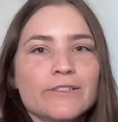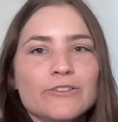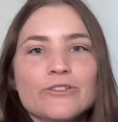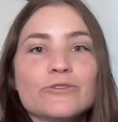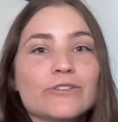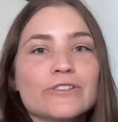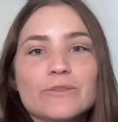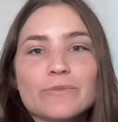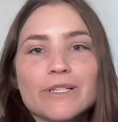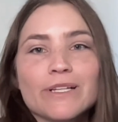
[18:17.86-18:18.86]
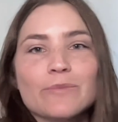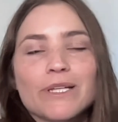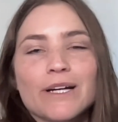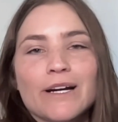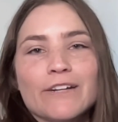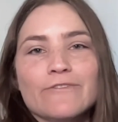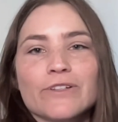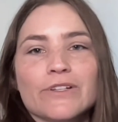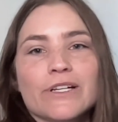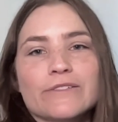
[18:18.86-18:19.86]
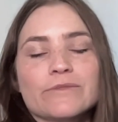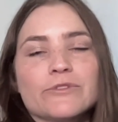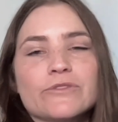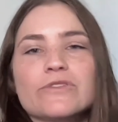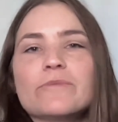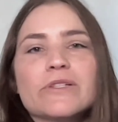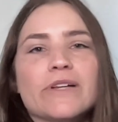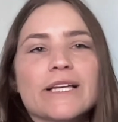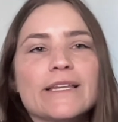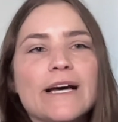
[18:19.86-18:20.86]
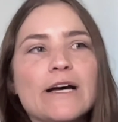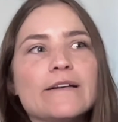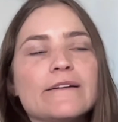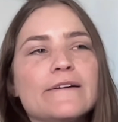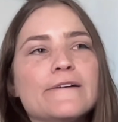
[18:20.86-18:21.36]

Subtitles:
use our shipment API for your customers or something like that.